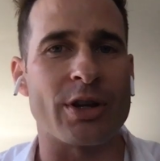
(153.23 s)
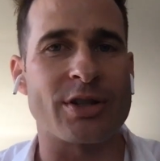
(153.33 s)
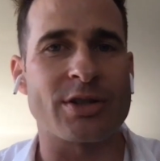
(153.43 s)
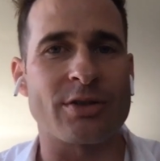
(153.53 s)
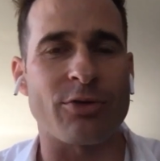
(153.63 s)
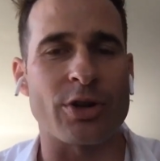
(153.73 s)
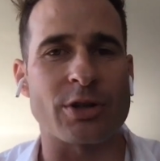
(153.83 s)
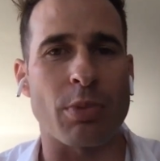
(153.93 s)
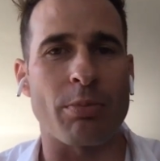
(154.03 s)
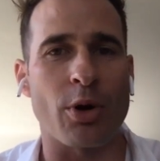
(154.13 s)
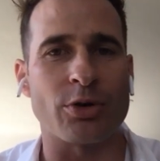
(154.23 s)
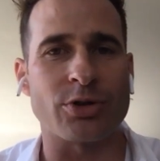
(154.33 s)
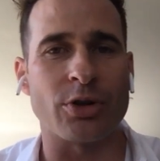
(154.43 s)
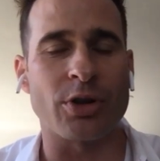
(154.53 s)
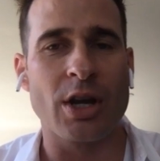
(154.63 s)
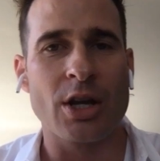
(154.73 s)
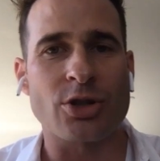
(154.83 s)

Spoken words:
this proposal.